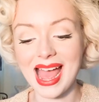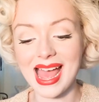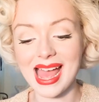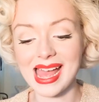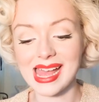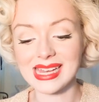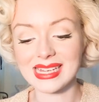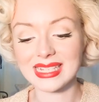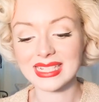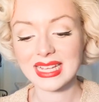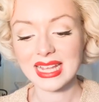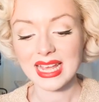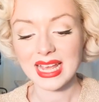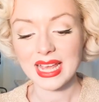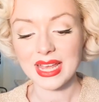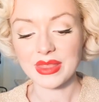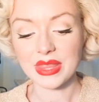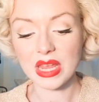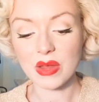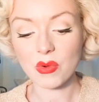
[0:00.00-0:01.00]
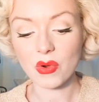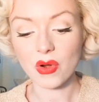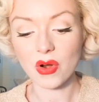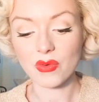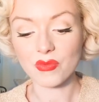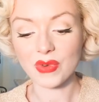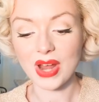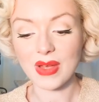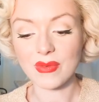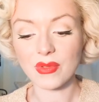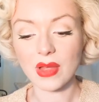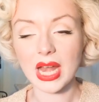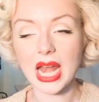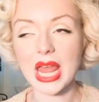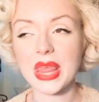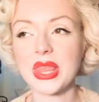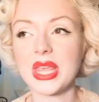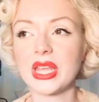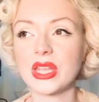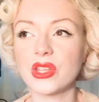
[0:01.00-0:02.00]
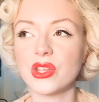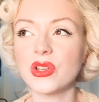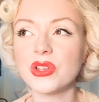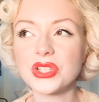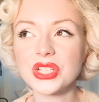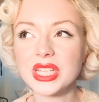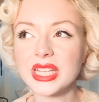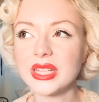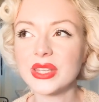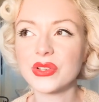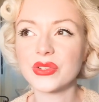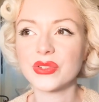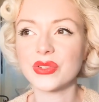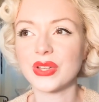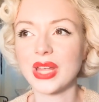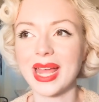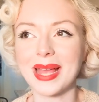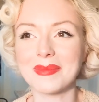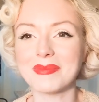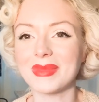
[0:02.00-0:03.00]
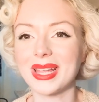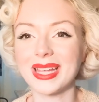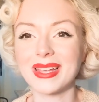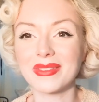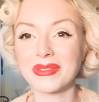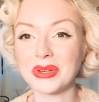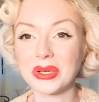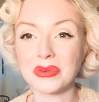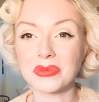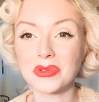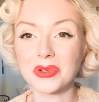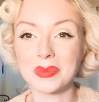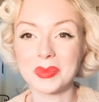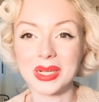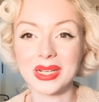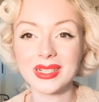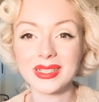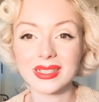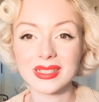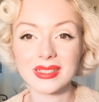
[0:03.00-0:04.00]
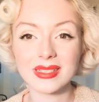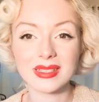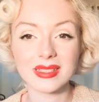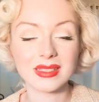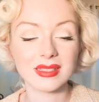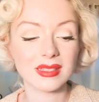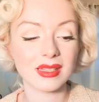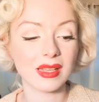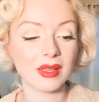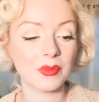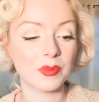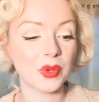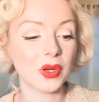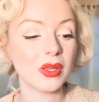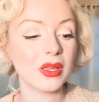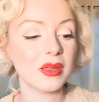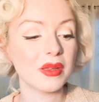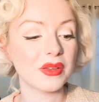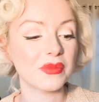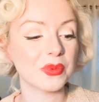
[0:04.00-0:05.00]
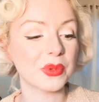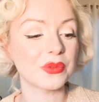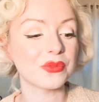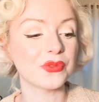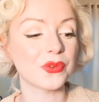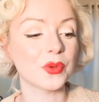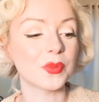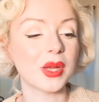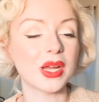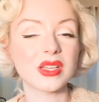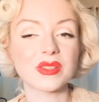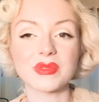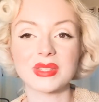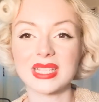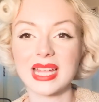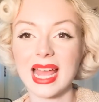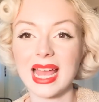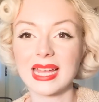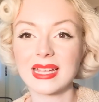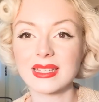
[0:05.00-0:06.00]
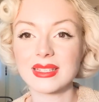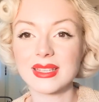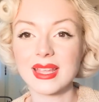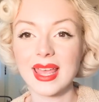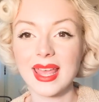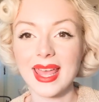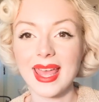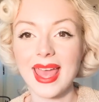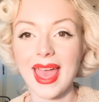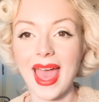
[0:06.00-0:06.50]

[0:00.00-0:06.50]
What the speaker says: And they were on Revlon. I think usually they're like $3 or $4, probably about $4 with tax.